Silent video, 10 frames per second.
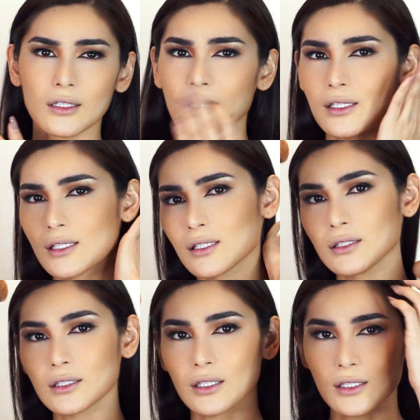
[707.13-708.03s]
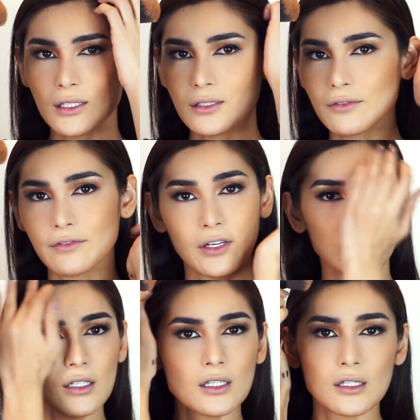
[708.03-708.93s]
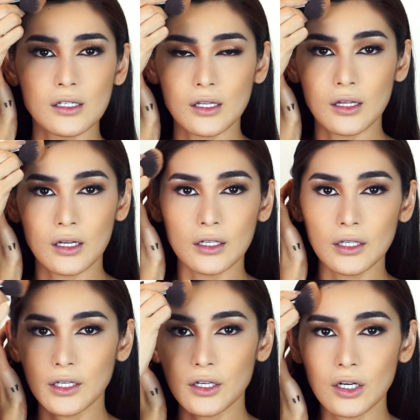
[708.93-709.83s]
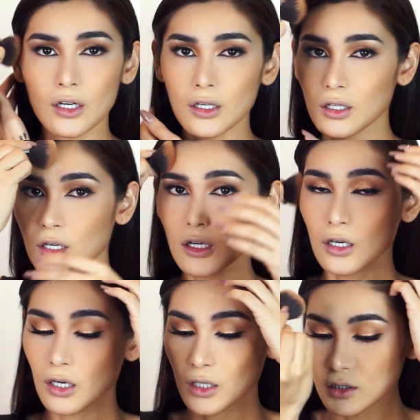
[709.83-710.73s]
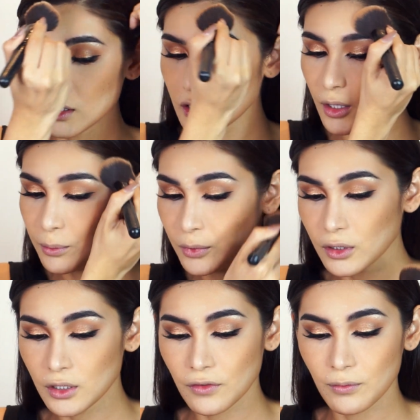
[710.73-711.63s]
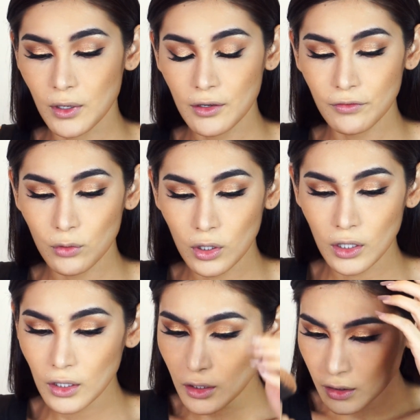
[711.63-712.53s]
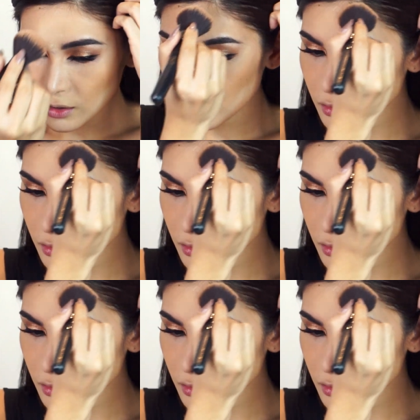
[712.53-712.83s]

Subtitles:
Like a sun-kissed face. And then here on the temples of my forehead.